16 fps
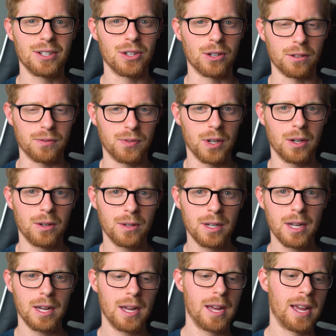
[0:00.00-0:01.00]
to your phone,
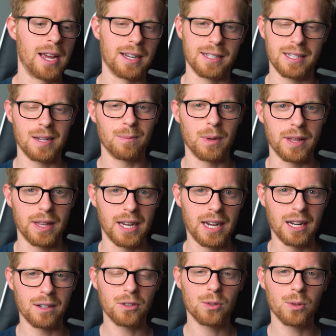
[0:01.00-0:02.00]
and same with
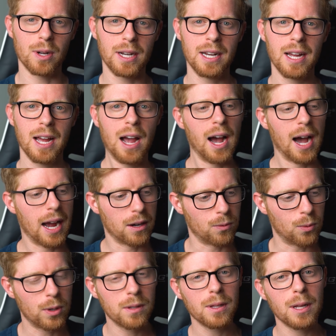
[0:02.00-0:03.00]
Android. I
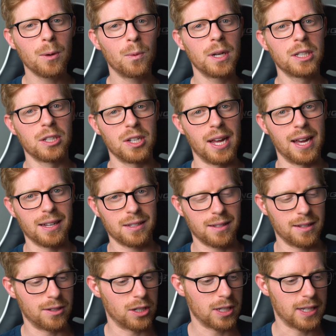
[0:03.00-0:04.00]
really wish
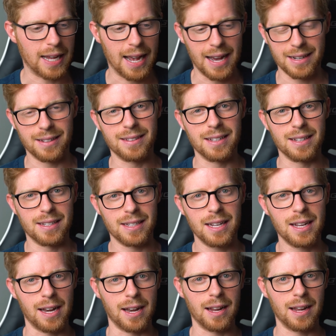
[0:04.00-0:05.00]
Tesla just added this
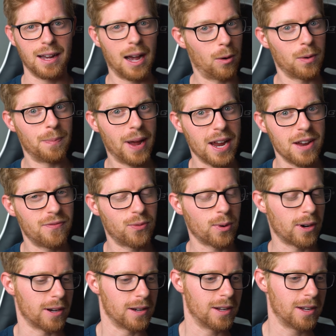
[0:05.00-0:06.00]
in. I would pay
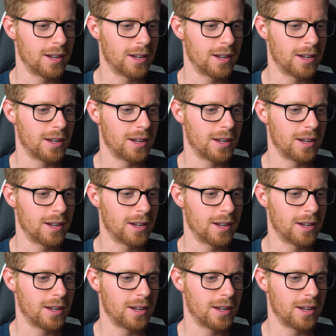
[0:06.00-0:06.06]
for it.